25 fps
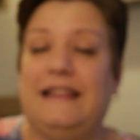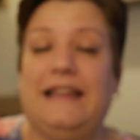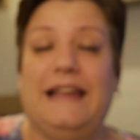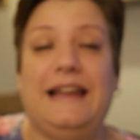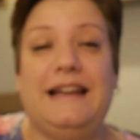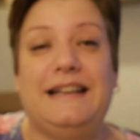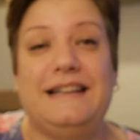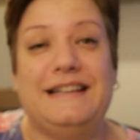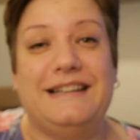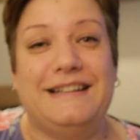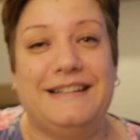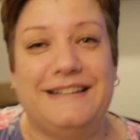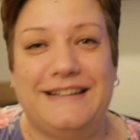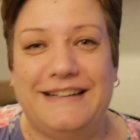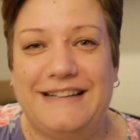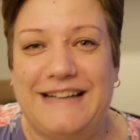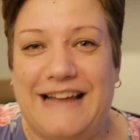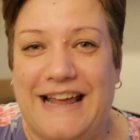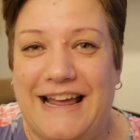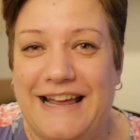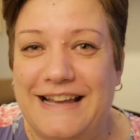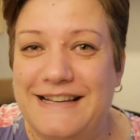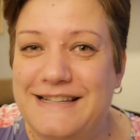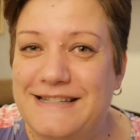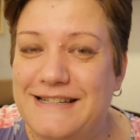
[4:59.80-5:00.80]
then it
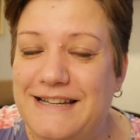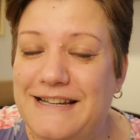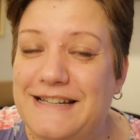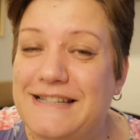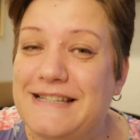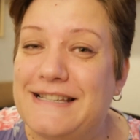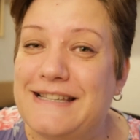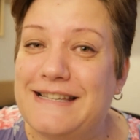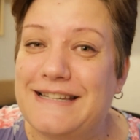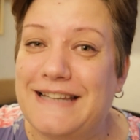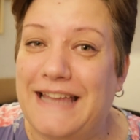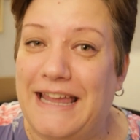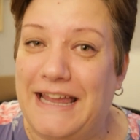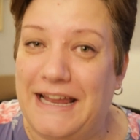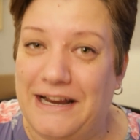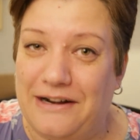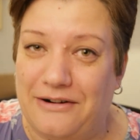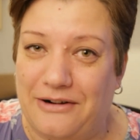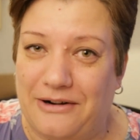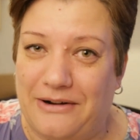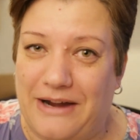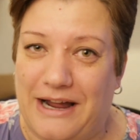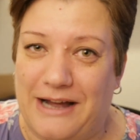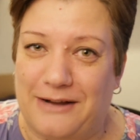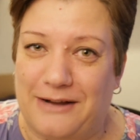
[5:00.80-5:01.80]
has a scarecrow